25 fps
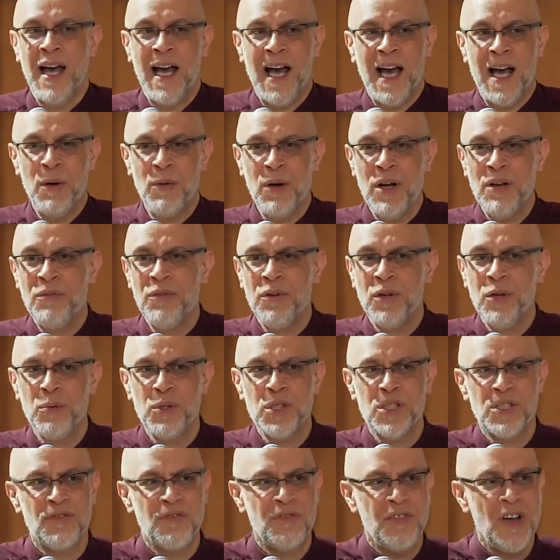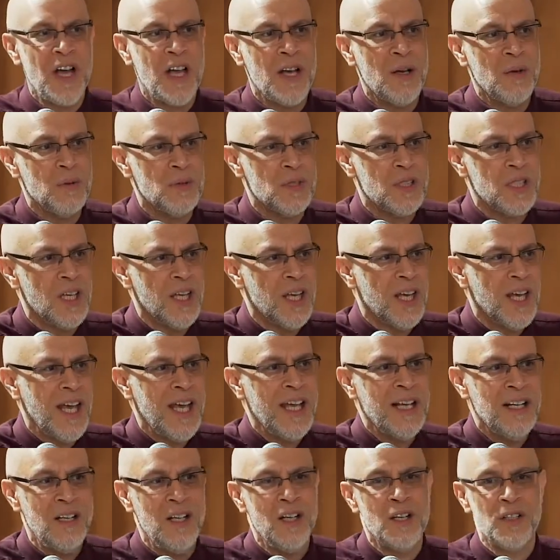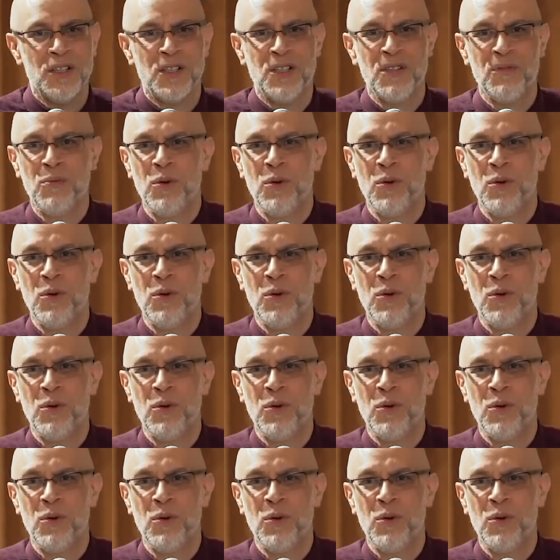However, it was found in lots